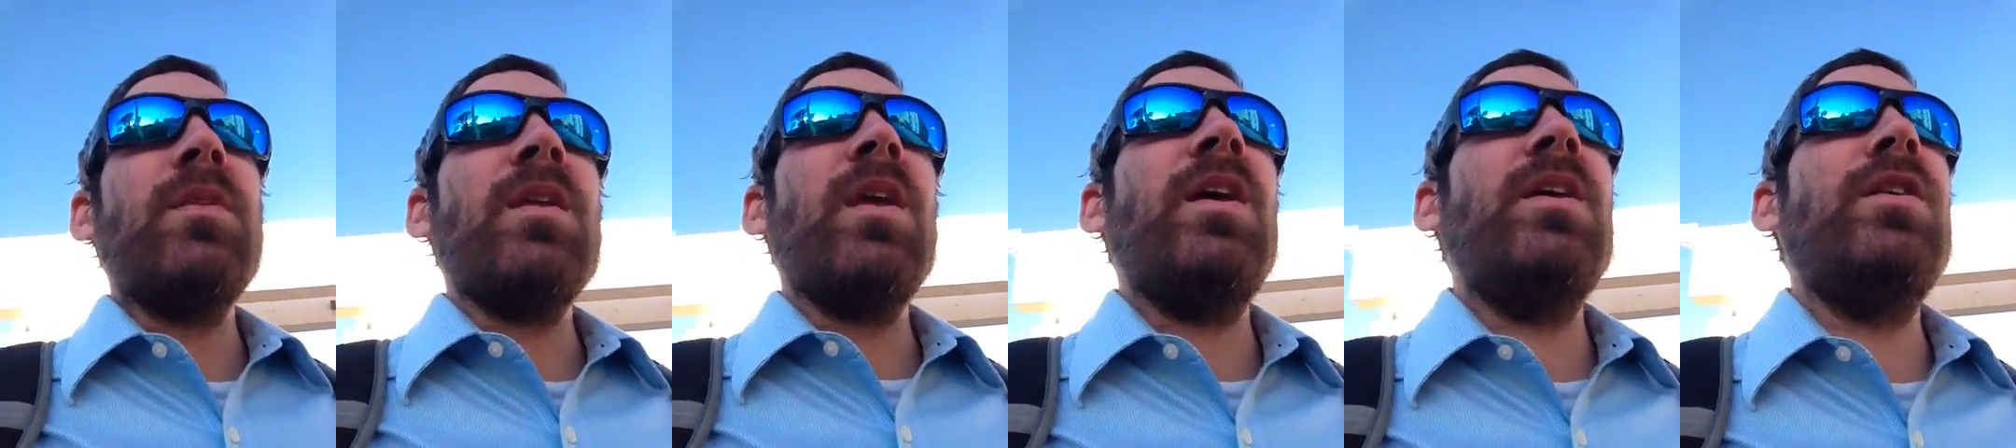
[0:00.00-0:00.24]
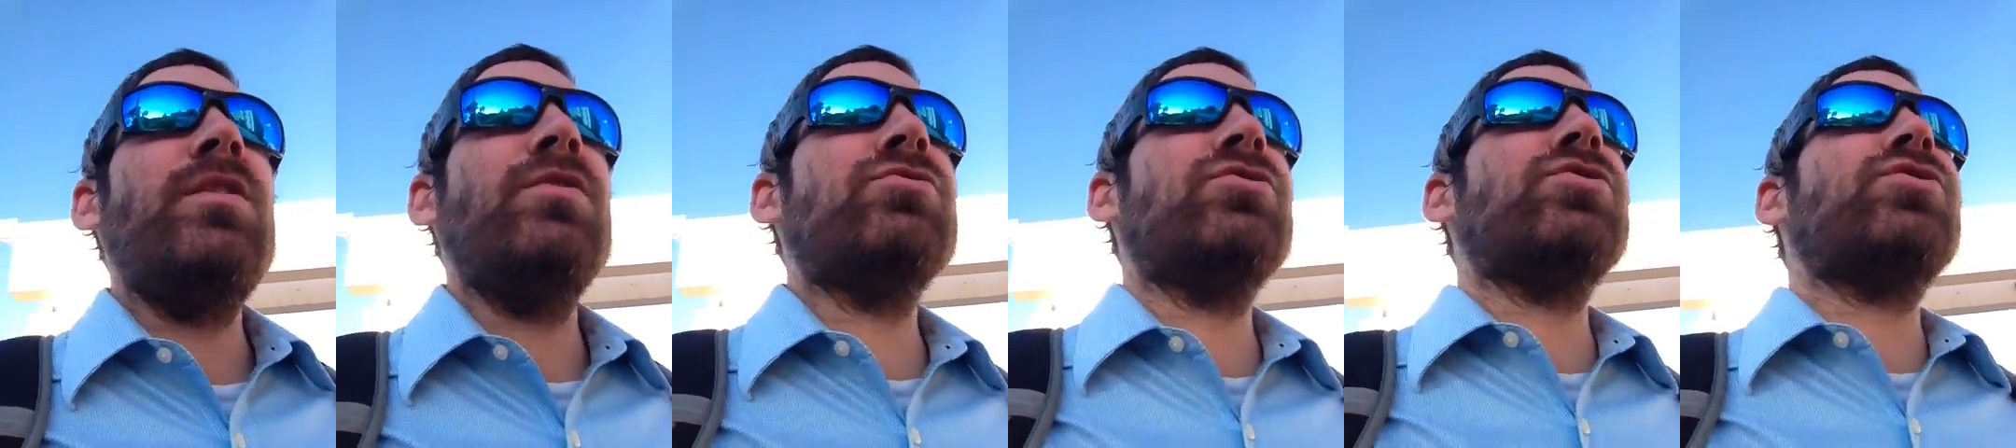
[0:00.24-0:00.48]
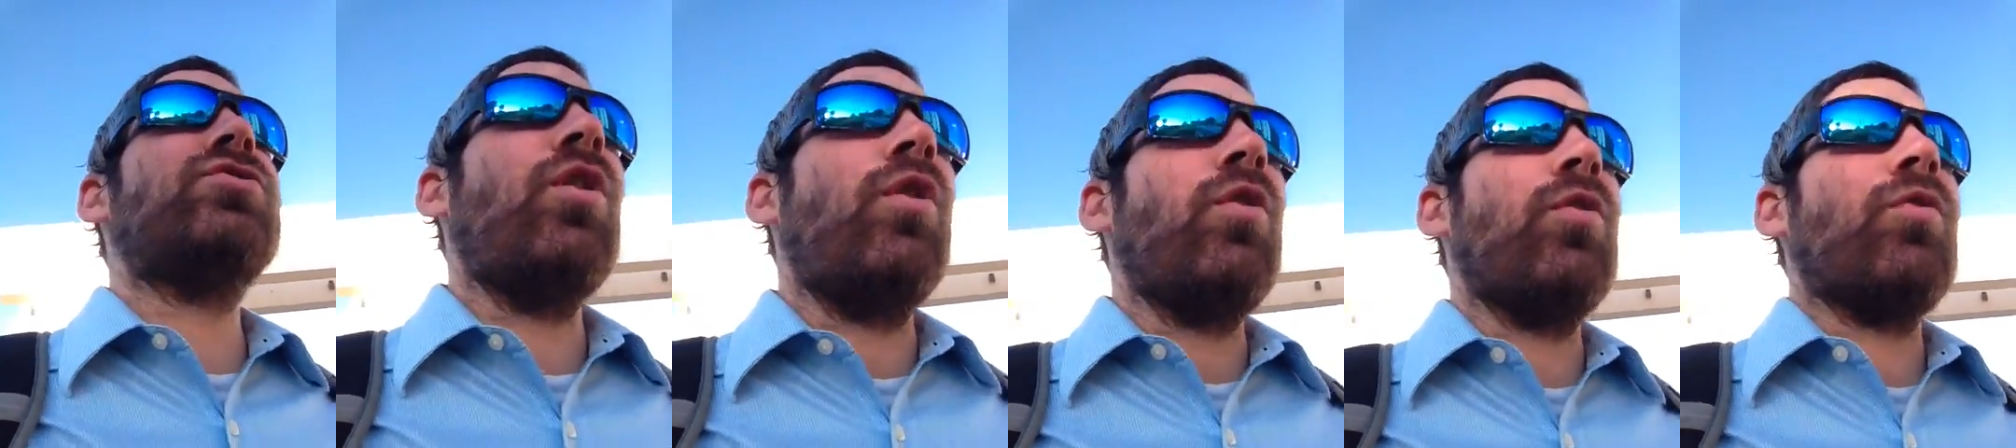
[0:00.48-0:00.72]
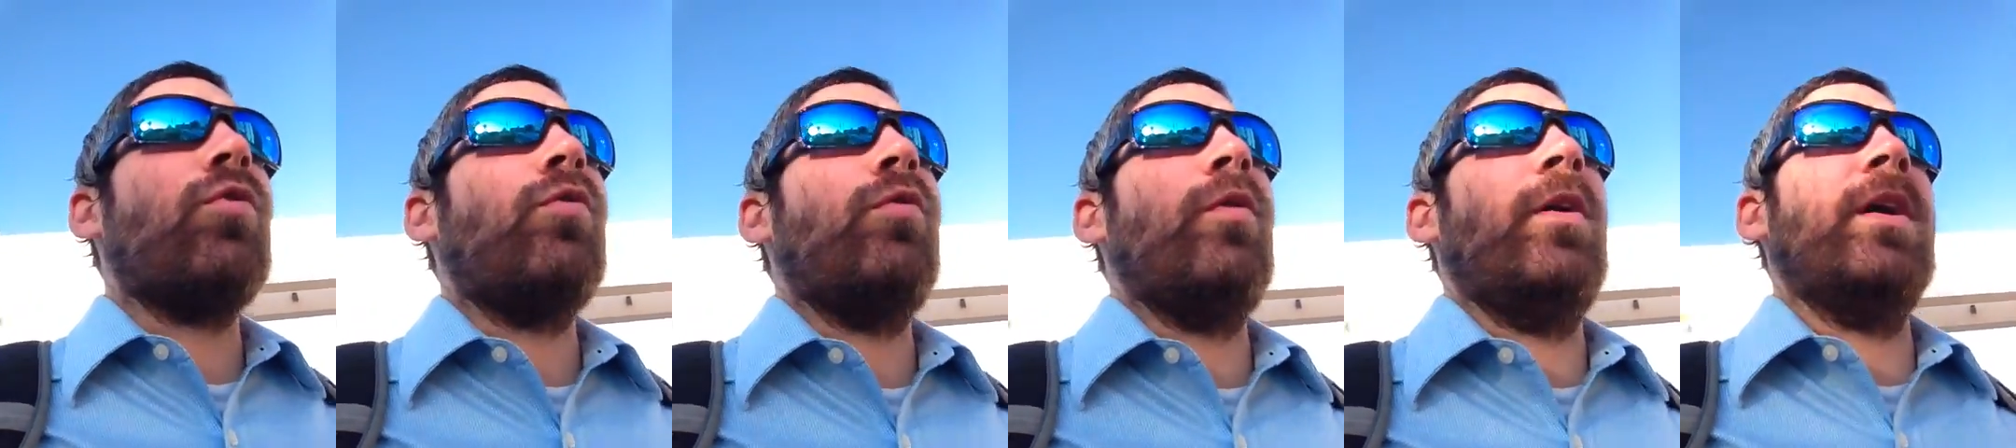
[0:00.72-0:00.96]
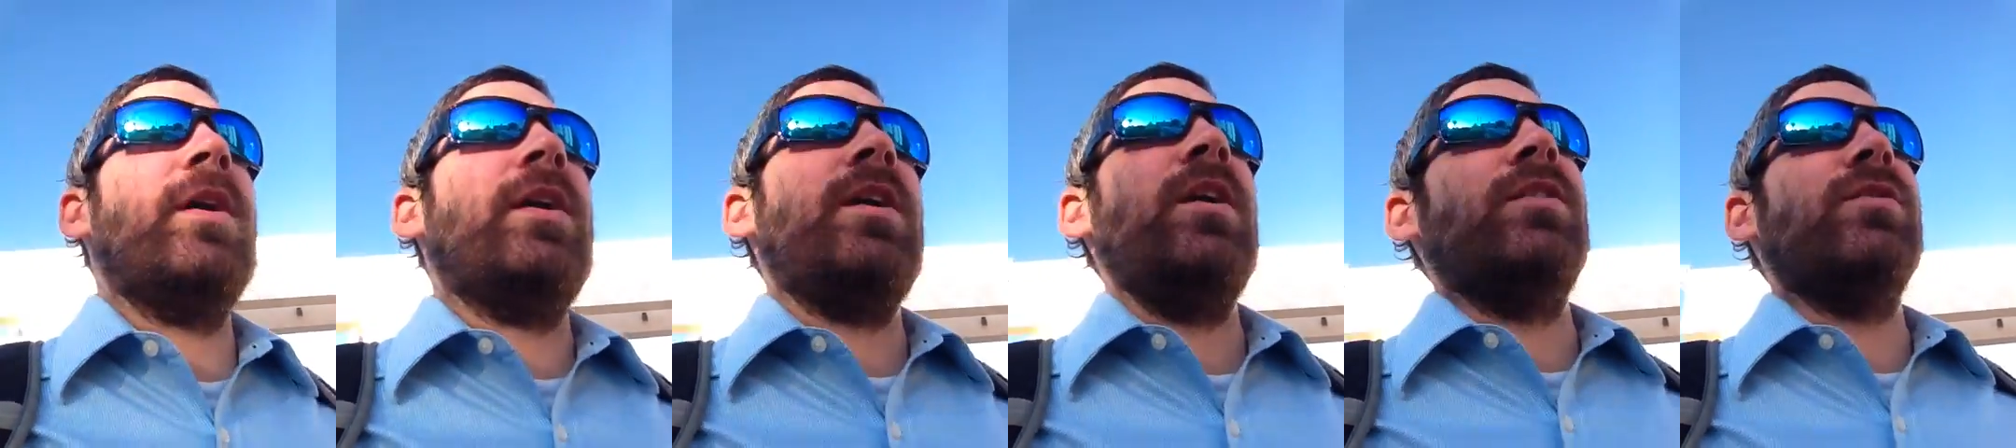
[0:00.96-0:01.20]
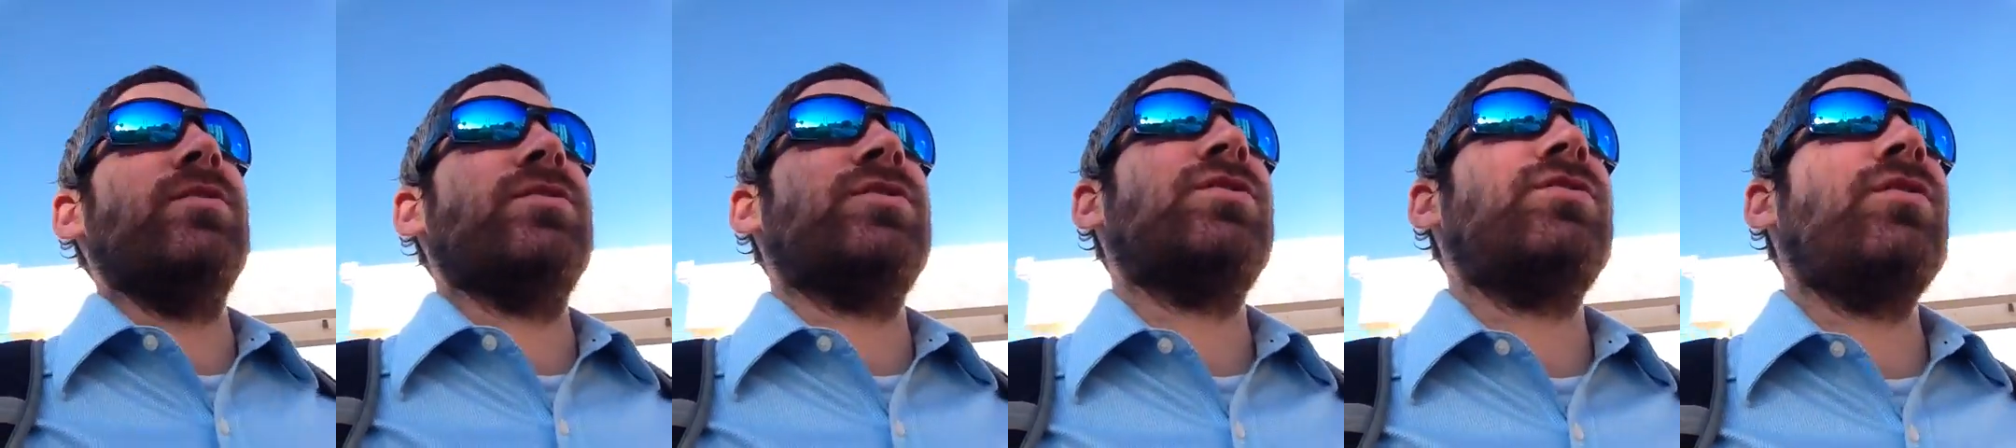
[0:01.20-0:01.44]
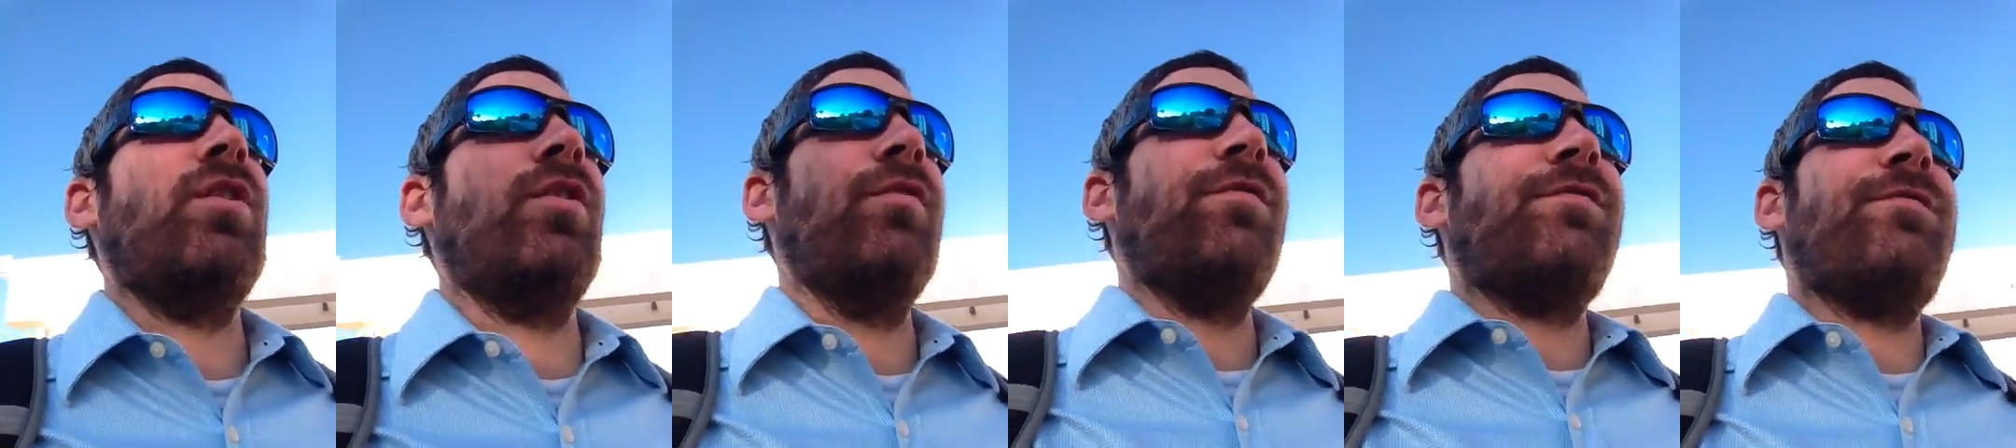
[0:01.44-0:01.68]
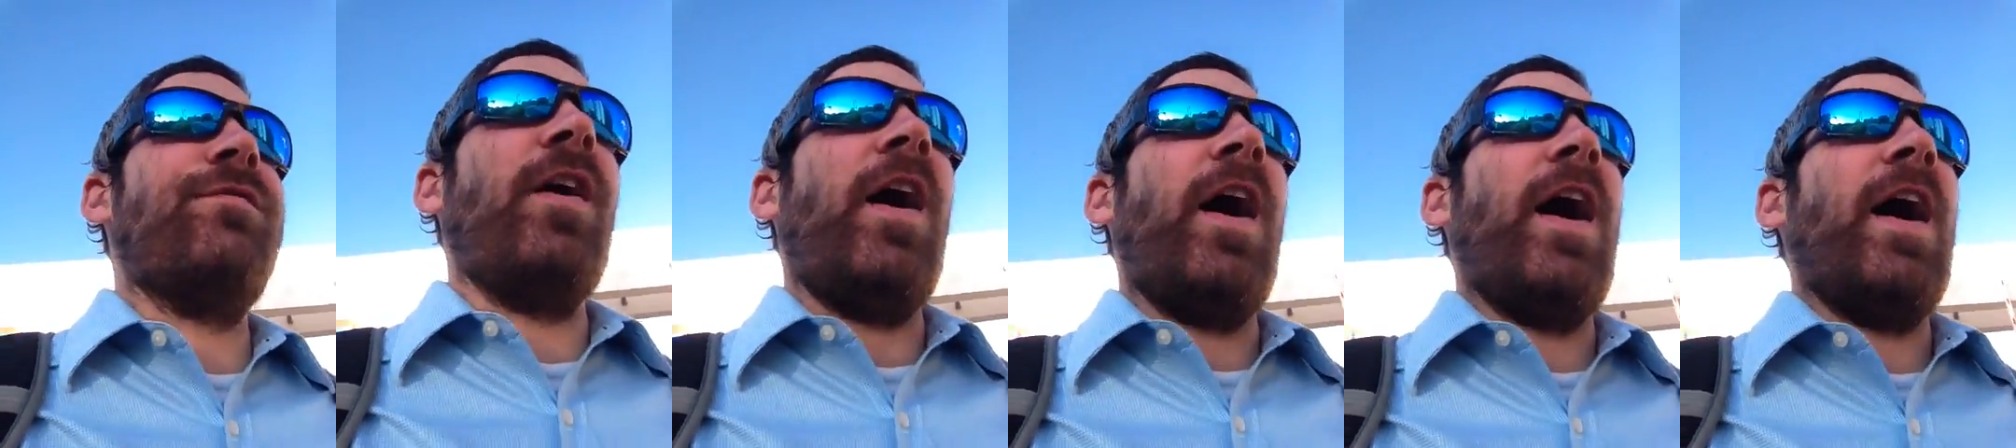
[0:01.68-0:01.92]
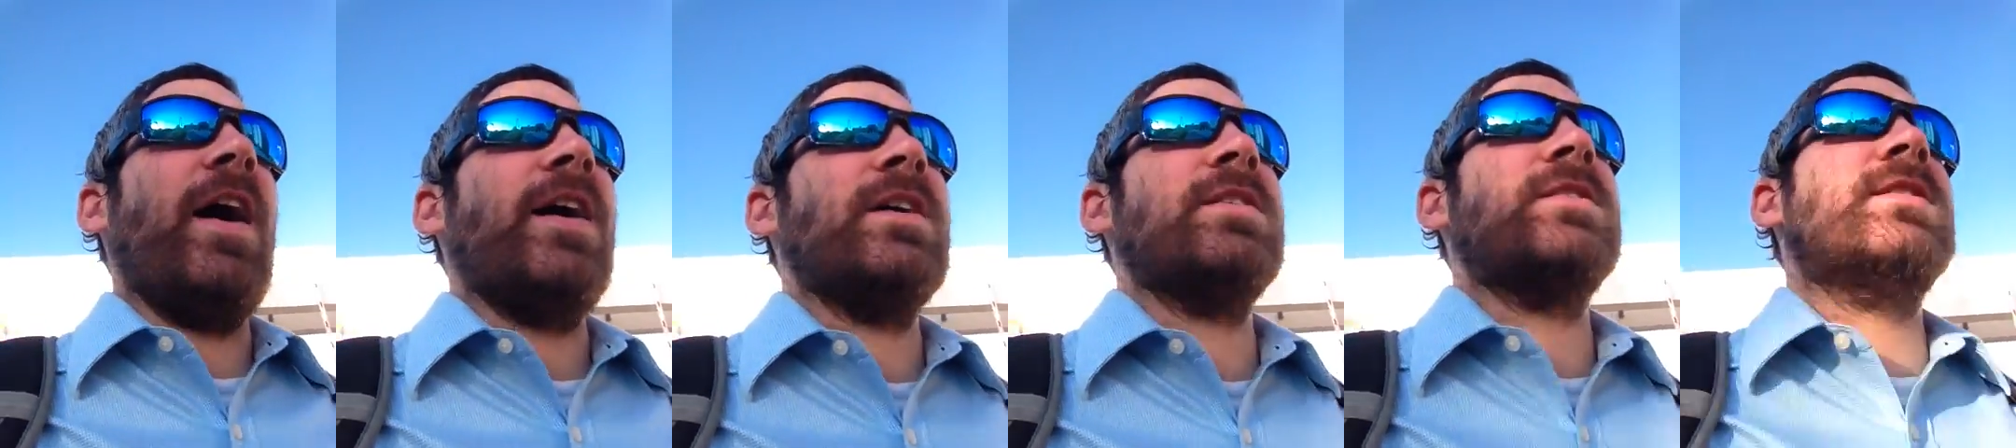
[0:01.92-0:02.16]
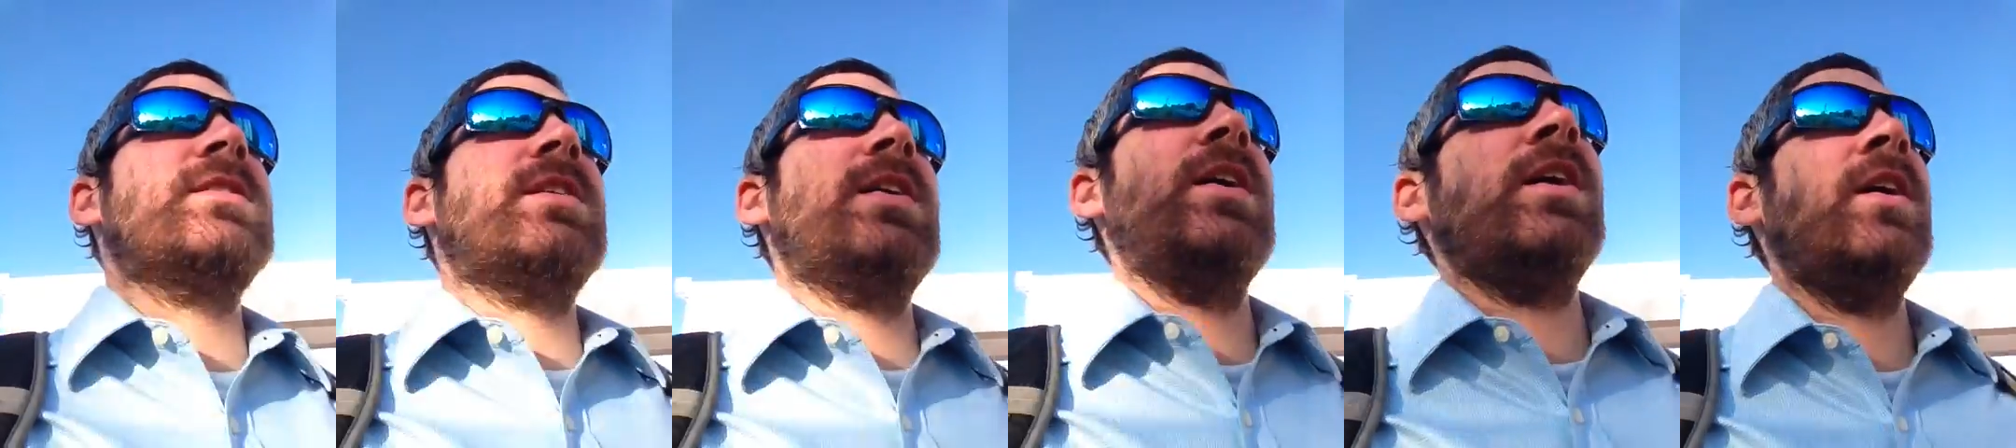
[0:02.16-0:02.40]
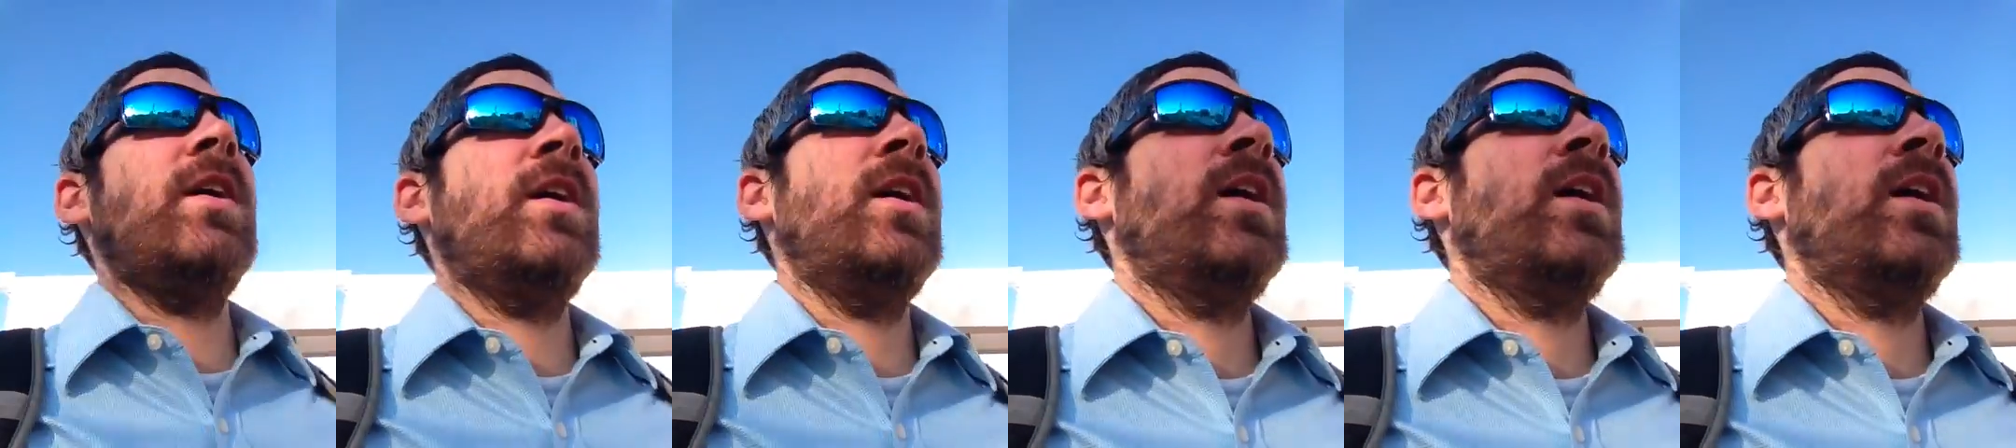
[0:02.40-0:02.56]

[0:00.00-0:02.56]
It is so quick, it is so fast.